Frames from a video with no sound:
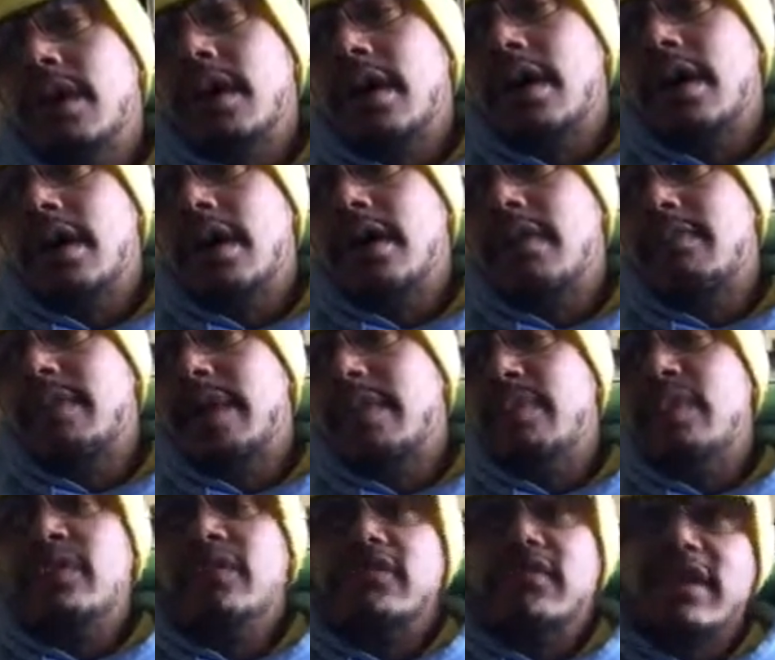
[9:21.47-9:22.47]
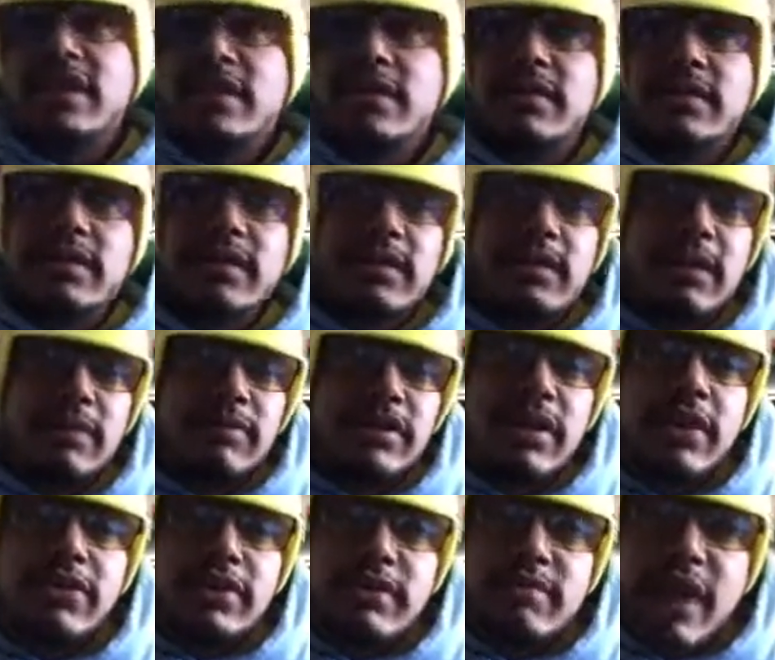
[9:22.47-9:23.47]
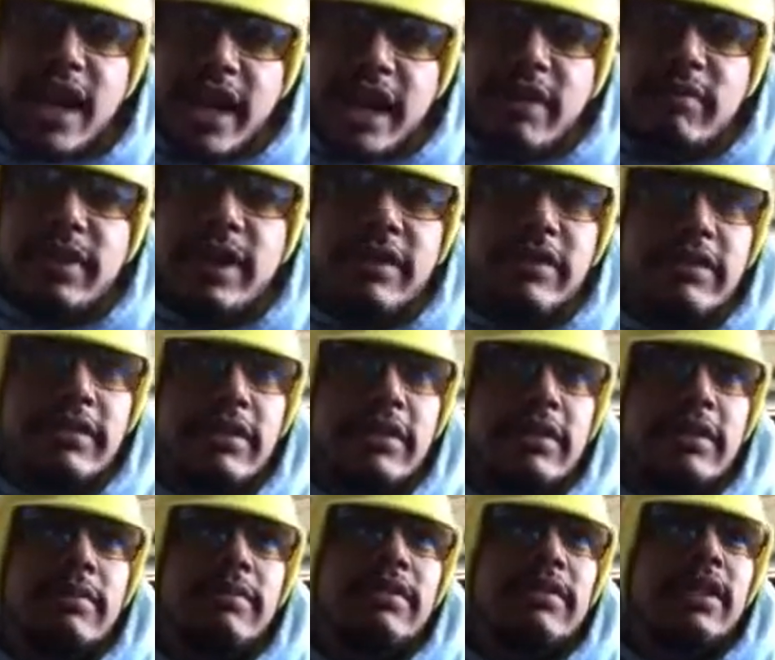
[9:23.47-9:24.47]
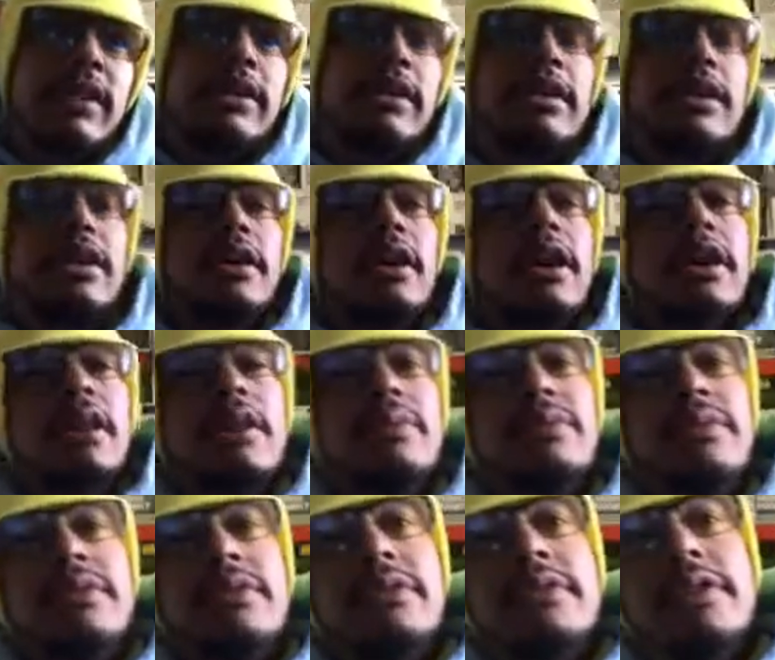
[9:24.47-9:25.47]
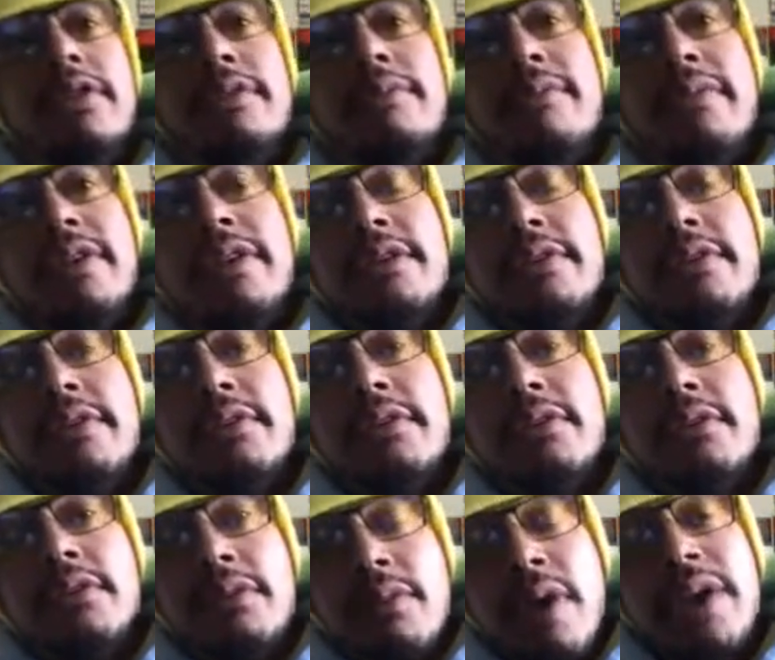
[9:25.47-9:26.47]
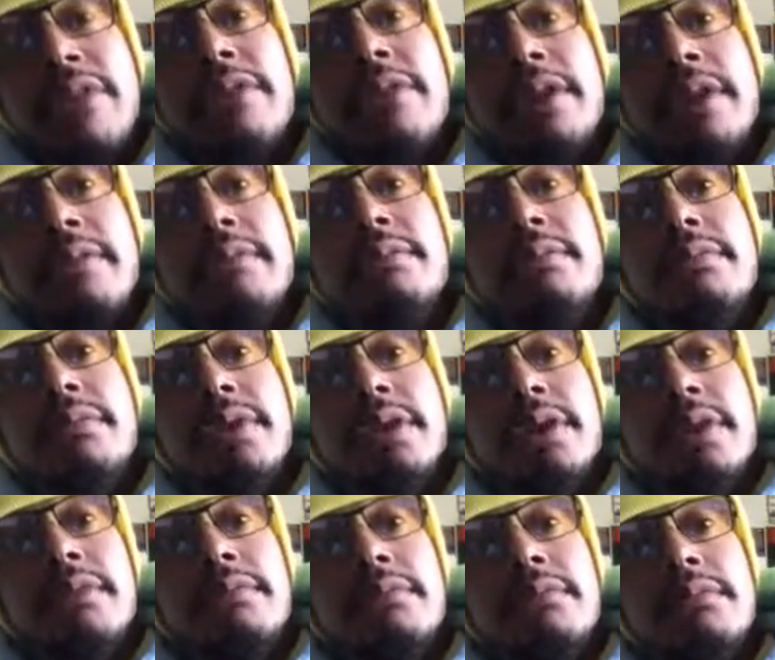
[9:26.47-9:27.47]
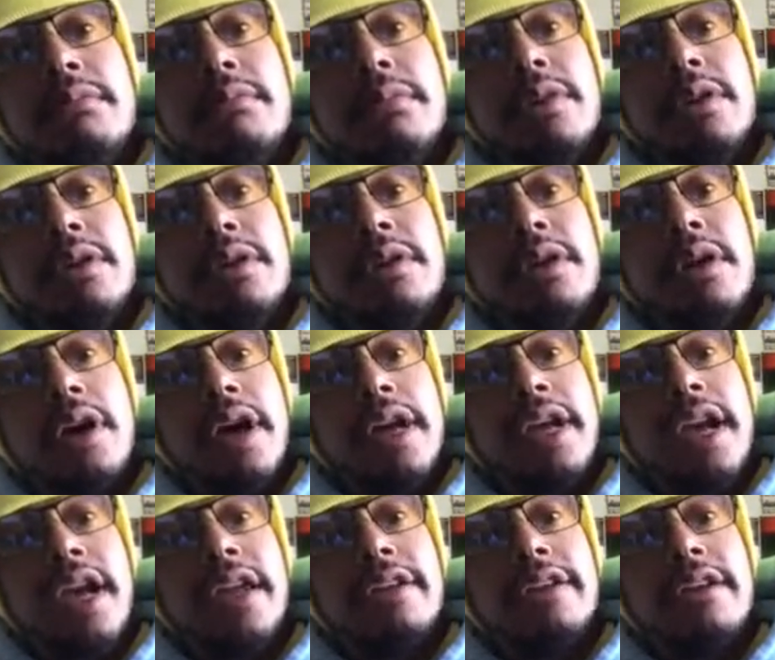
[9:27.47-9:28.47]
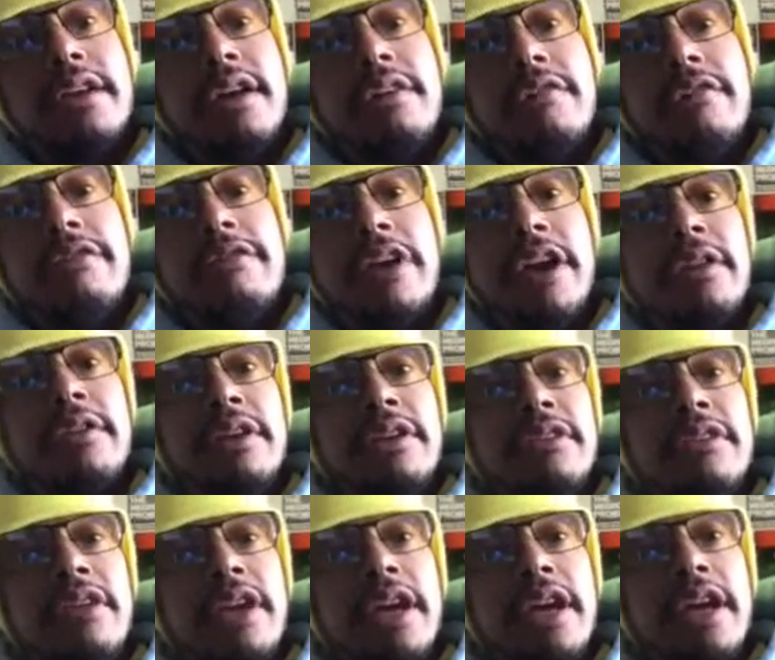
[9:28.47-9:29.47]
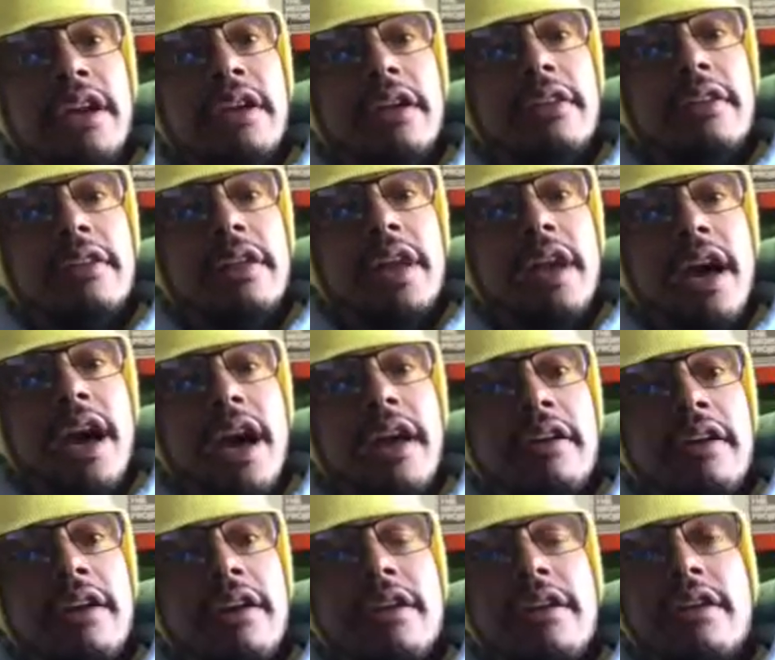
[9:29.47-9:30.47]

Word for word: uh, people who see them, themselves as my enemies, you know I'm saying? I hope you, you, you, you do the right thing, you know. I can't unfairly say that I